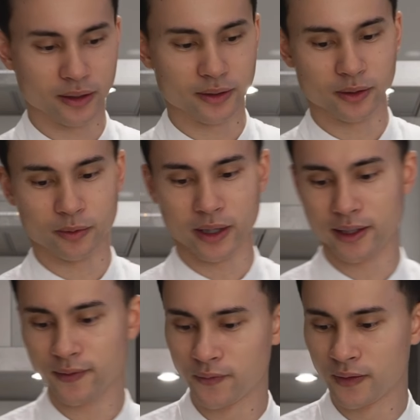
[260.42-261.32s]
those
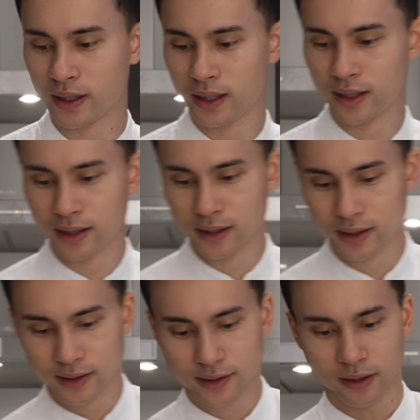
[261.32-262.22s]
away.
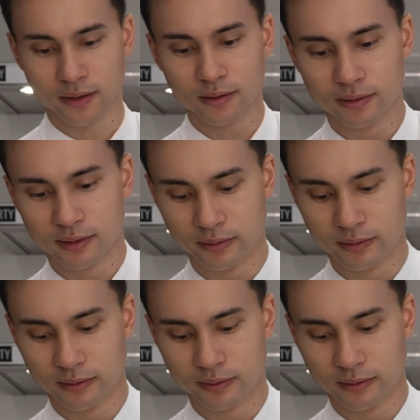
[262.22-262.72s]
So,